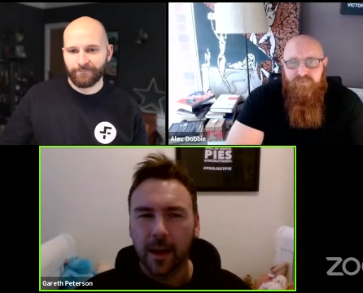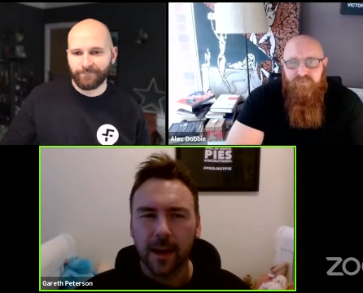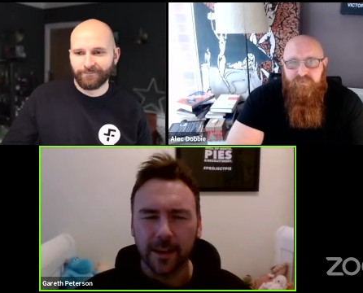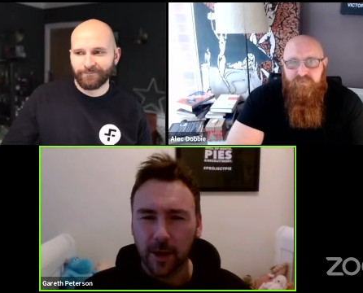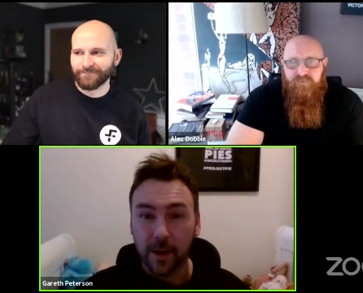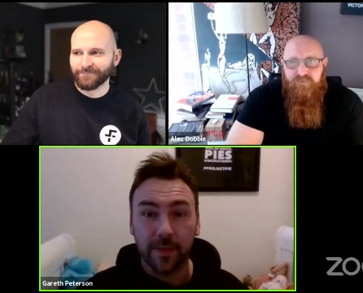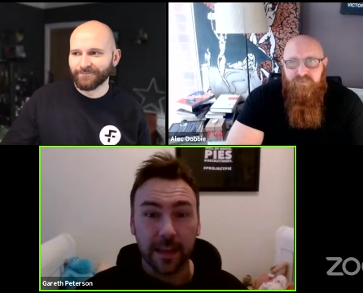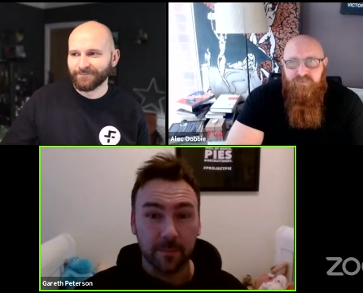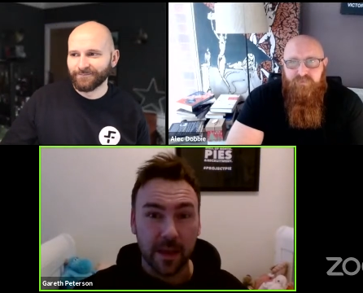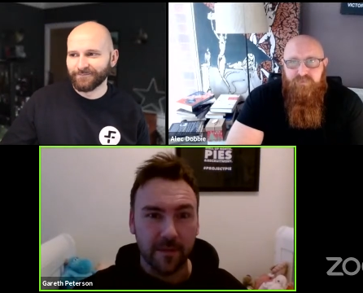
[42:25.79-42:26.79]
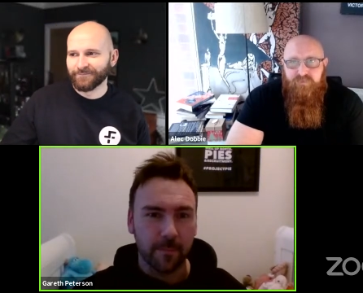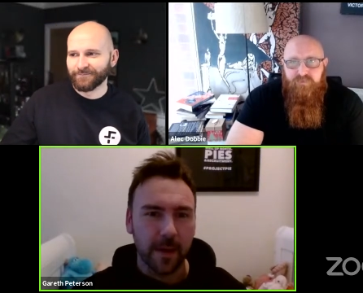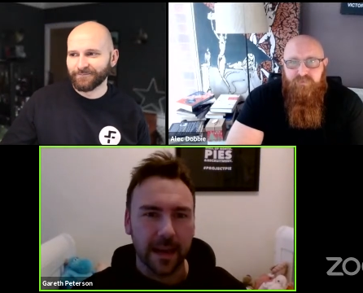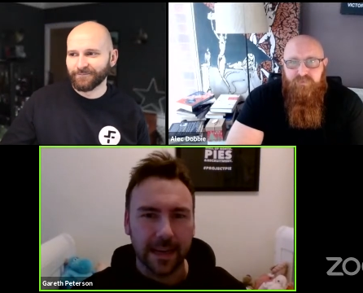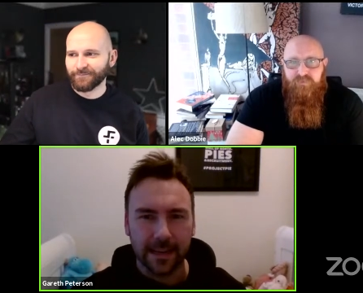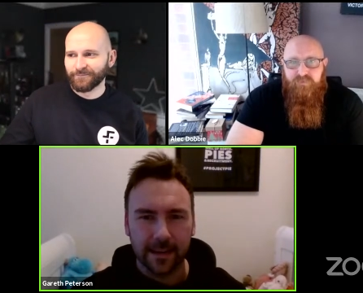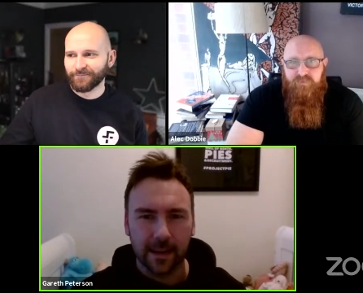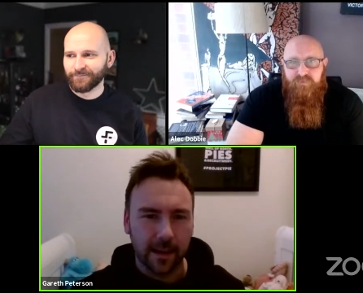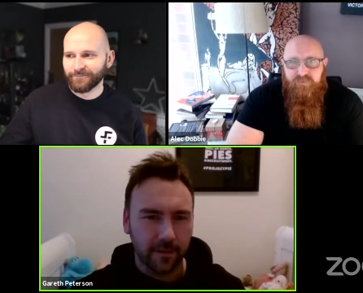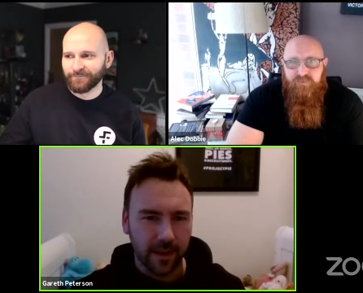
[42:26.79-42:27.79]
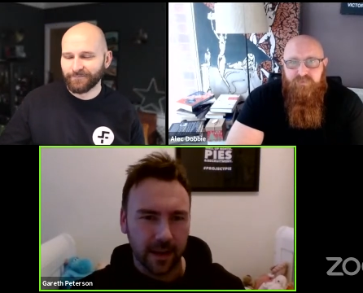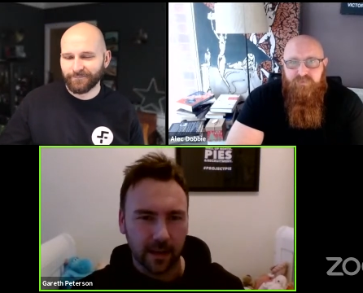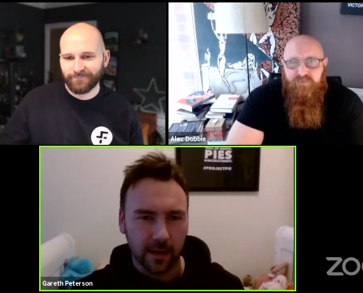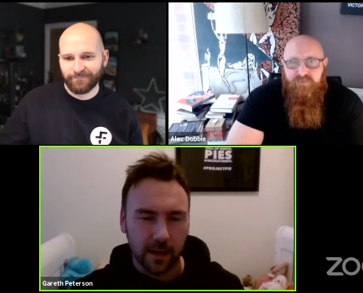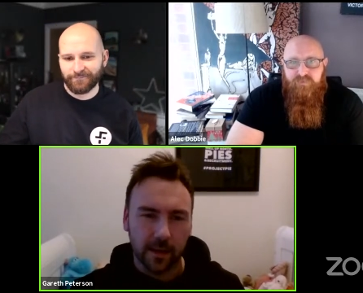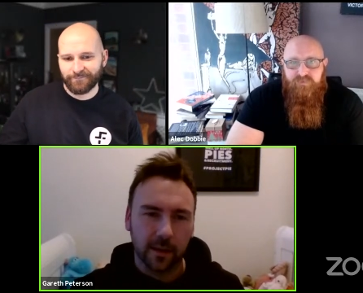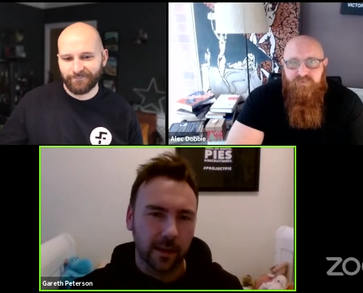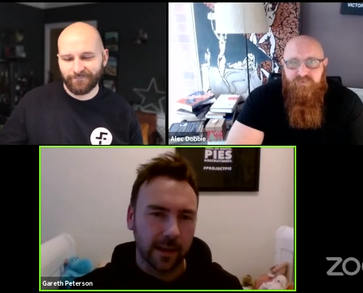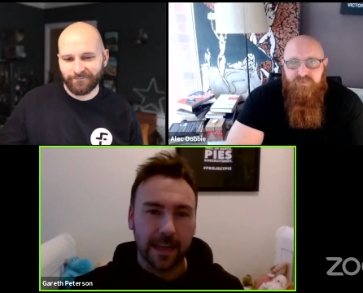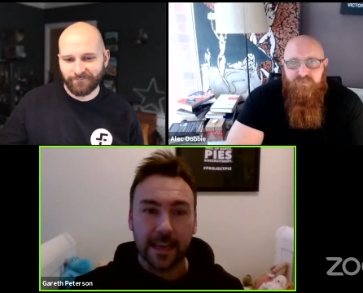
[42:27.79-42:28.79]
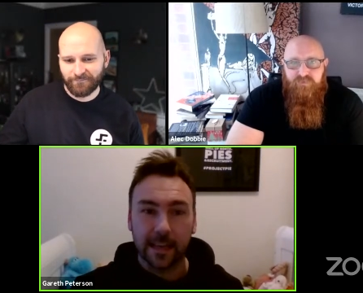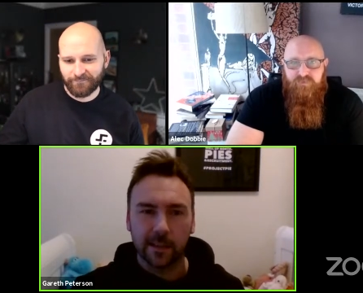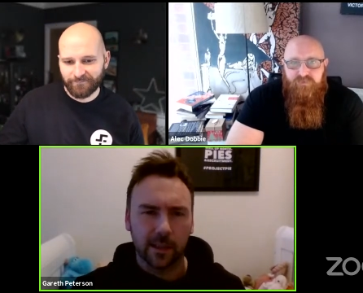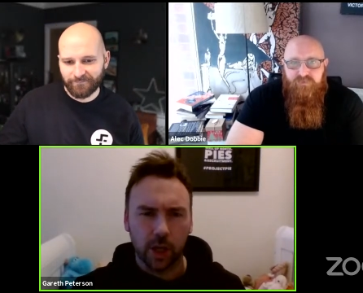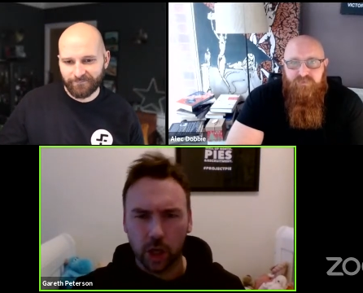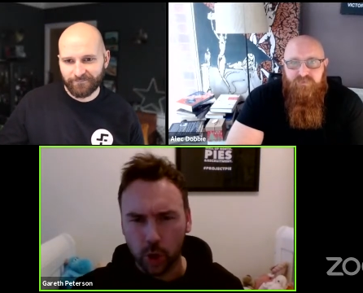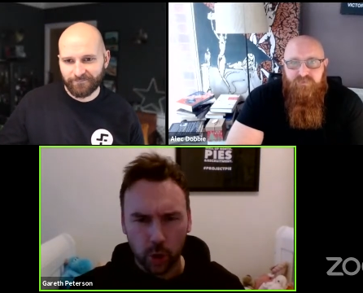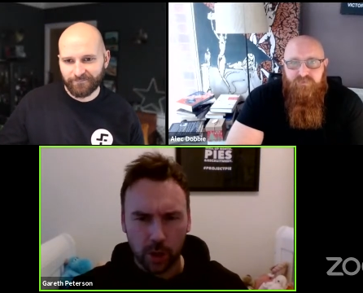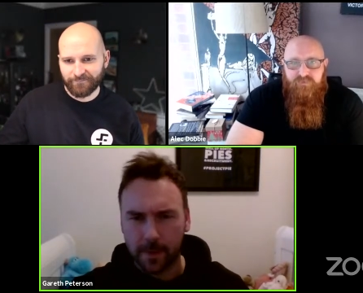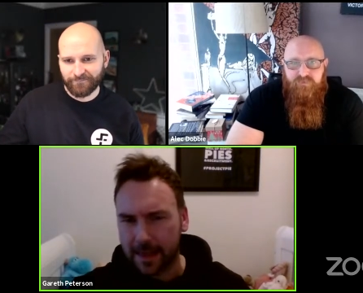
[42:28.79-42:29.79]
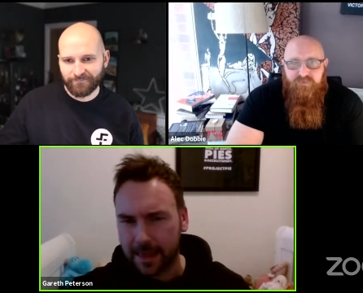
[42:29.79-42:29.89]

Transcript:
Speaker 1: and I don't know if that's me feeling like feeling like elitist and that you should